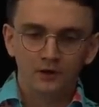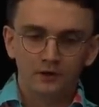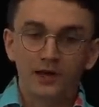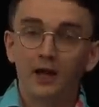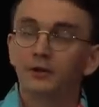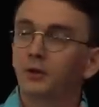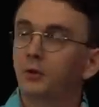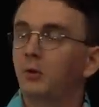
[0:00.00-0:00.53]

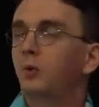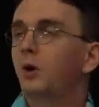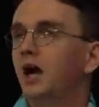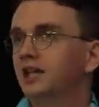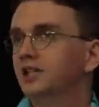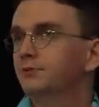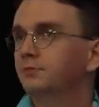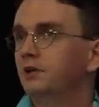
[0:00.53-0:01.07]
Now, there were
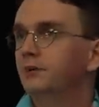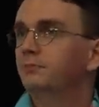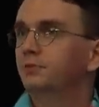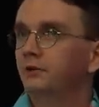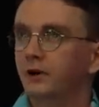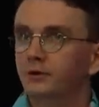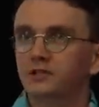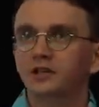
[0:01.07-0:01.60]
widespread
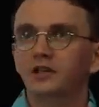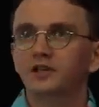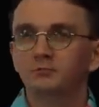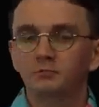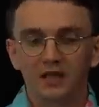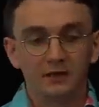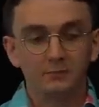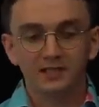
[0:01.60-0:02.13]
protests
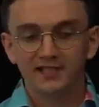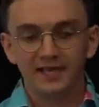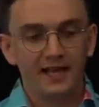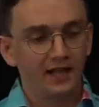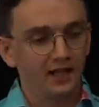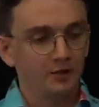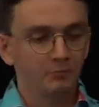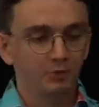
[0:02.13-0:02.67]
by the
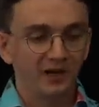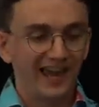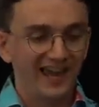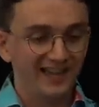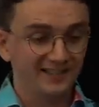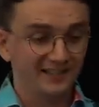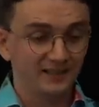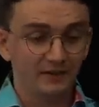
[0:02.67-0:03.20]
battalion,
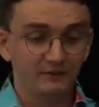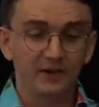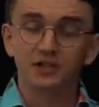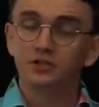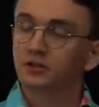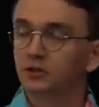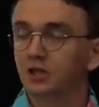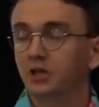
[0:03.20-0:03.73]
brigades, and divisional